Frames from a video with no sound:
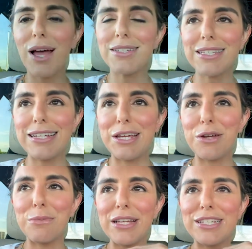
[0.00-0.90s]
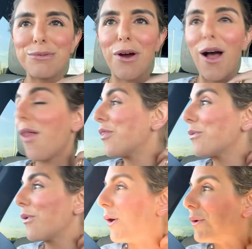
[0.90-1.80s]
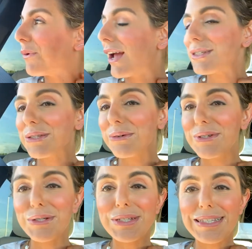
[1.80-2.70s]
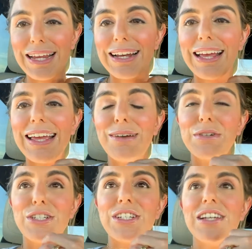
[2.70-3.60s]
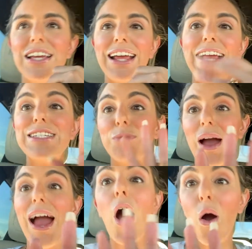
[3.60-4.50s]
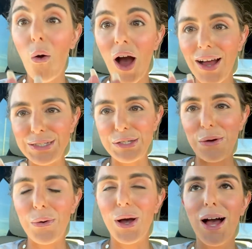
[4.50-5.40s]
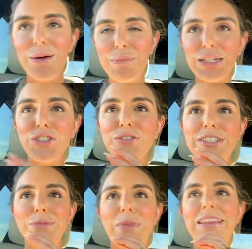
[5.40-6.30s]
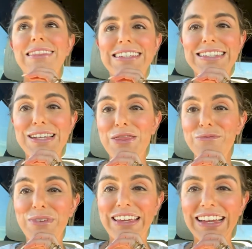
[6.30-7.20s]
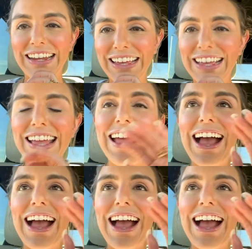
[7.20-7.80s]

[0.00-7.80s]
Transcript: guys can hear me, because we're on the road. We're actually going to a date night, which is why. Oh, also, I should have explained this in the beginning.